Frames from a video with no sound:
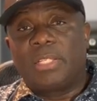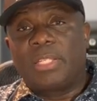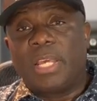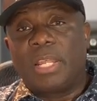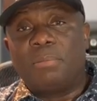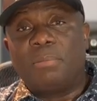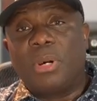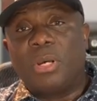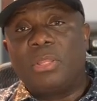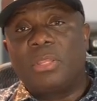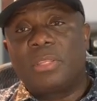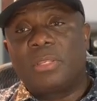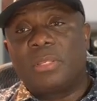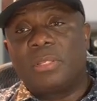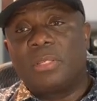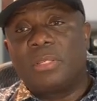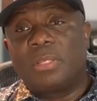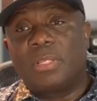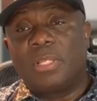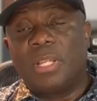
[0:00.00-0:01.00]
10
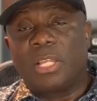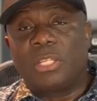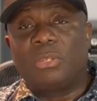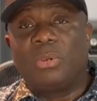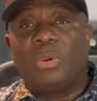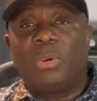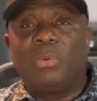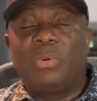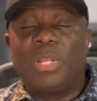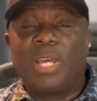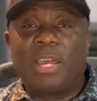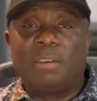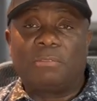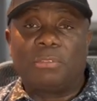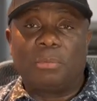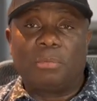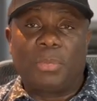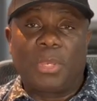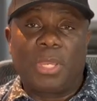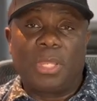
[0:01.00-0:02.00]
months that you would have
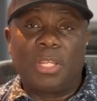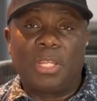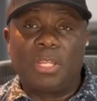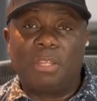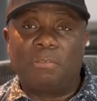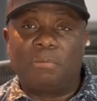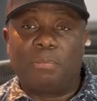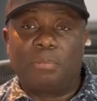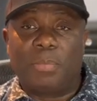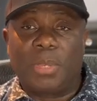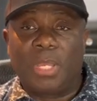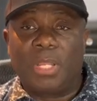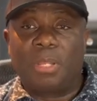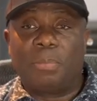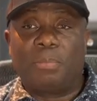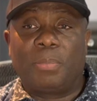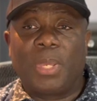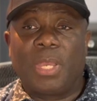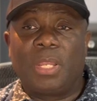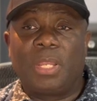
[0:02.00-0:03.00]
to pay the, pay
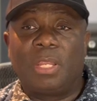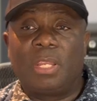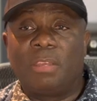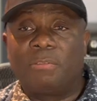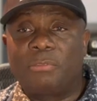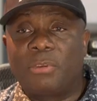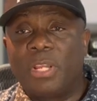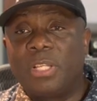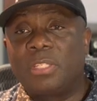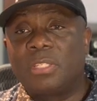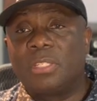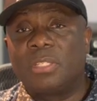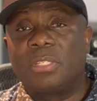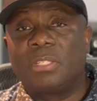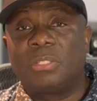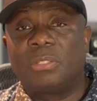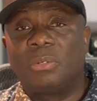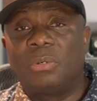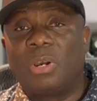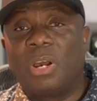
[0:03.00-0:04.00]
the, pay the difference
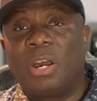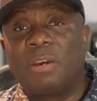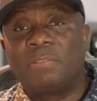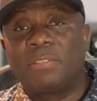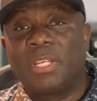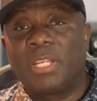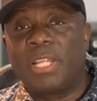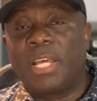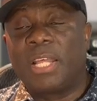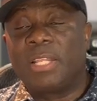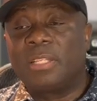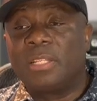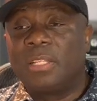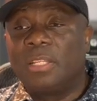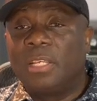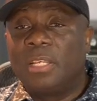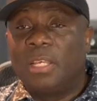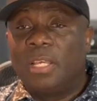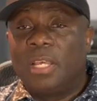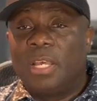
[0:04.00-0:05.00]
to offset that
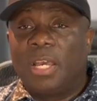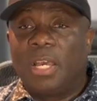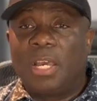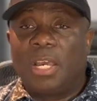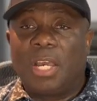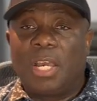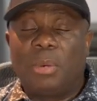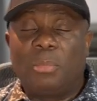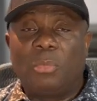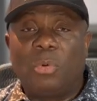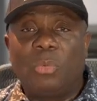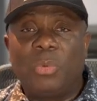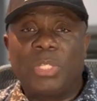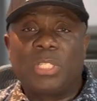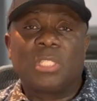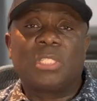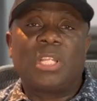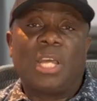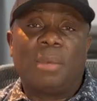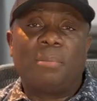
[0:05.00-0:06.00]
um,
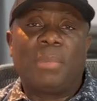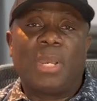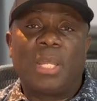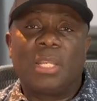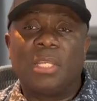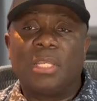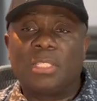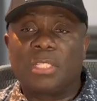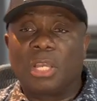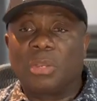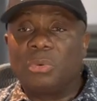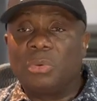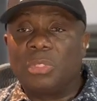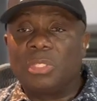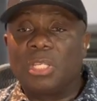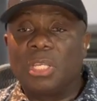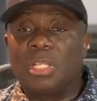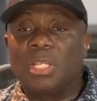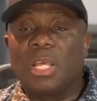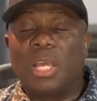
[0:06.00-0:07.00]
which is not bad. It's a
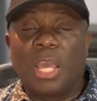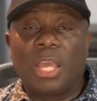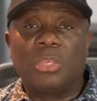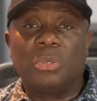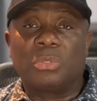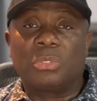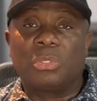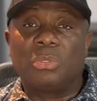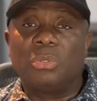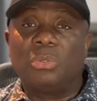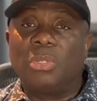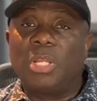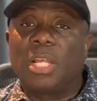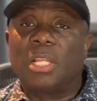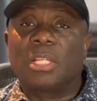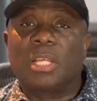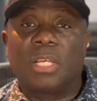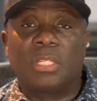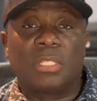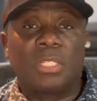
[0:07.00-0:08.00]
good thing. I used to do
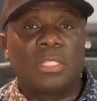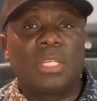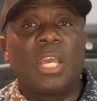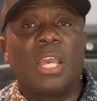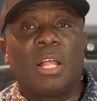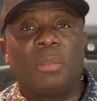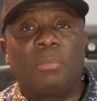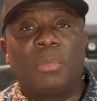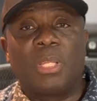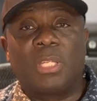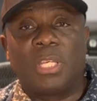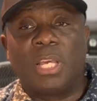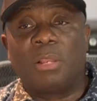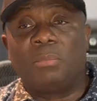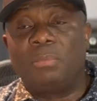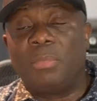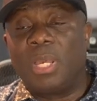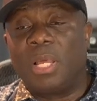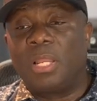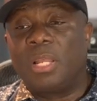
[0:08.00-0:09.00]
that because it helped. It
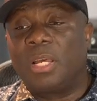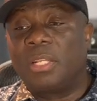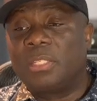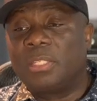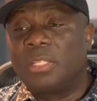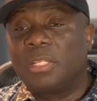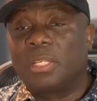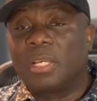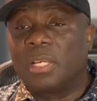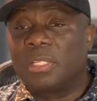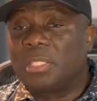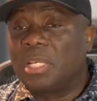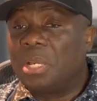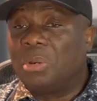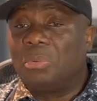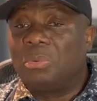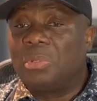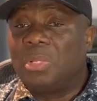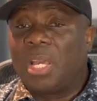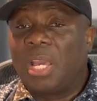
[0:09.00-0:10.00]
helped me a lot because I
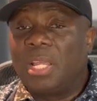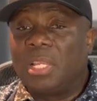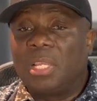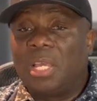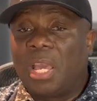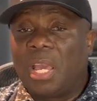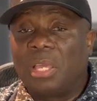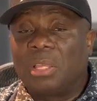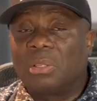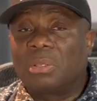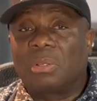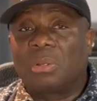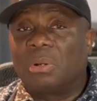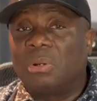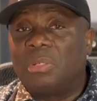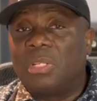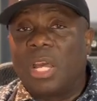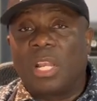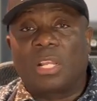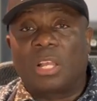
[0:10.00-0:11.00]
would I, I
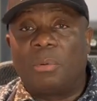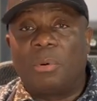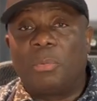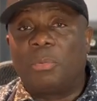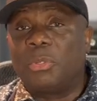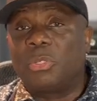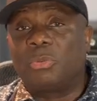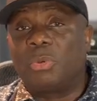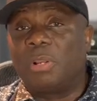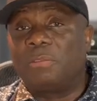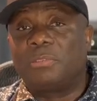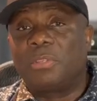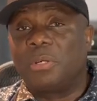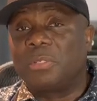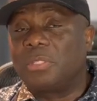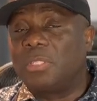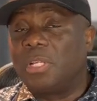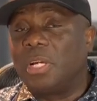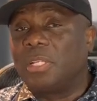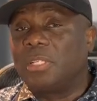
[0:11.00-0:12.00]
could not come up with twelve
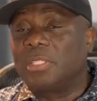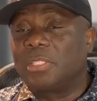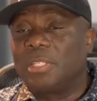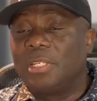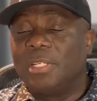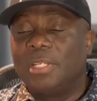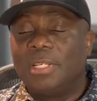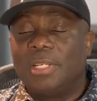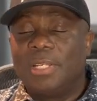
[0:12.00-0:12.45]
thousand dollars